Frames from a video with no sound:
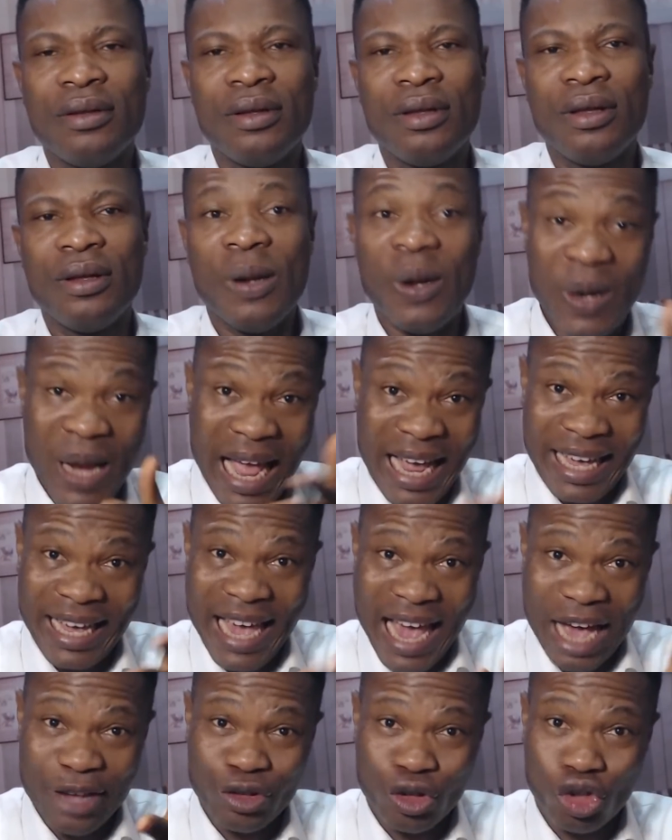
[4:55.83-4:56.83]
like he
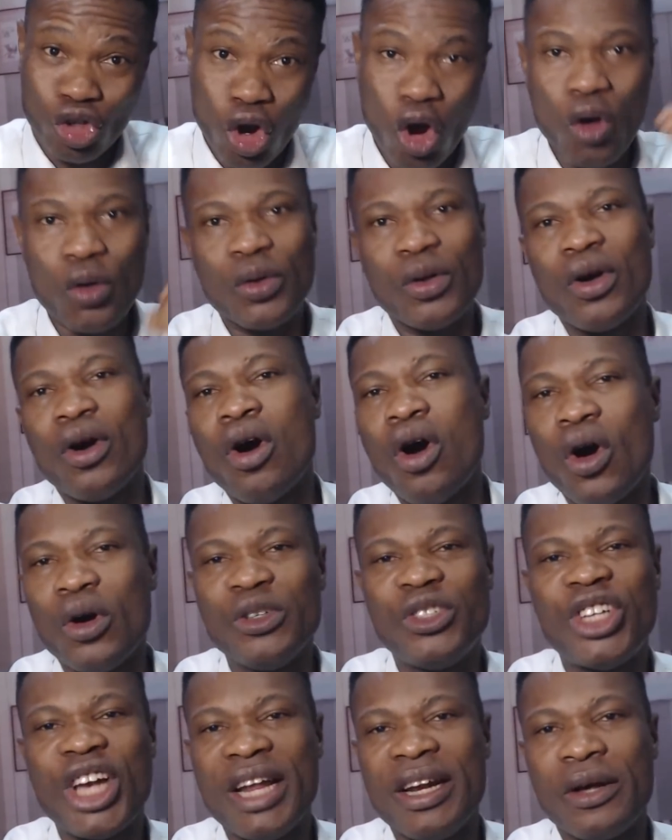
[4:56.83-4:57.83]
has done on
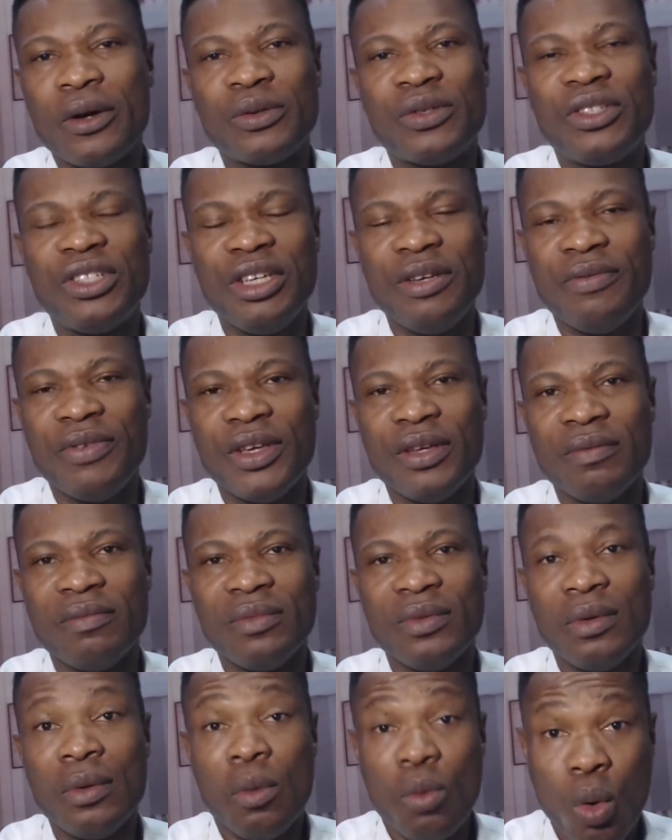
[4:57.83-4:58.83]
Channels TV.
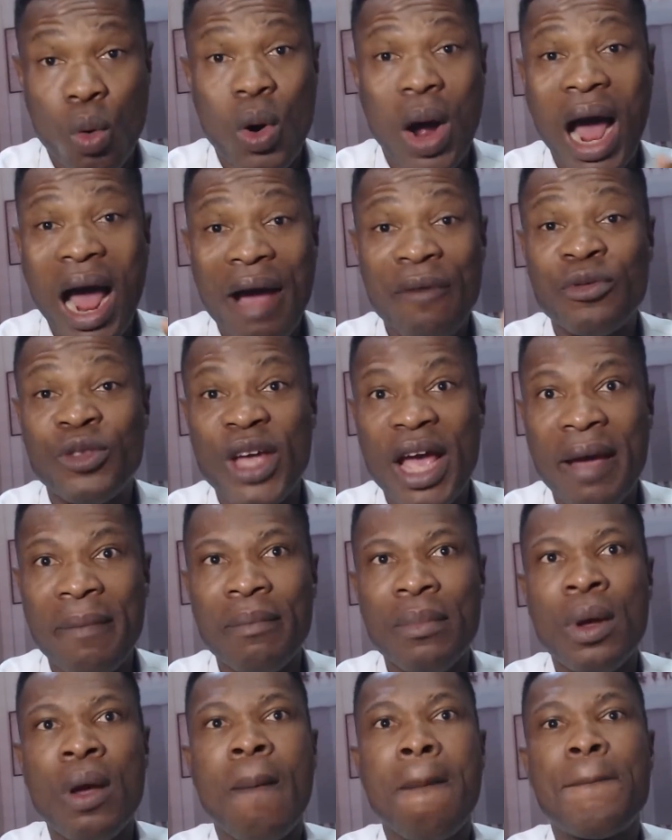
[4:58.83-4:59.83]
We will have them
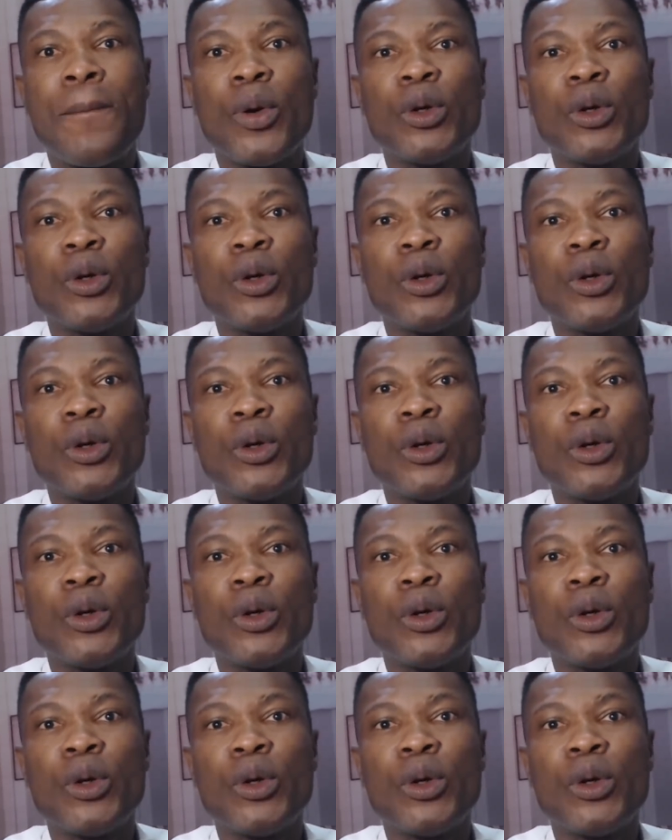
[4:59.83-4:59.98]
put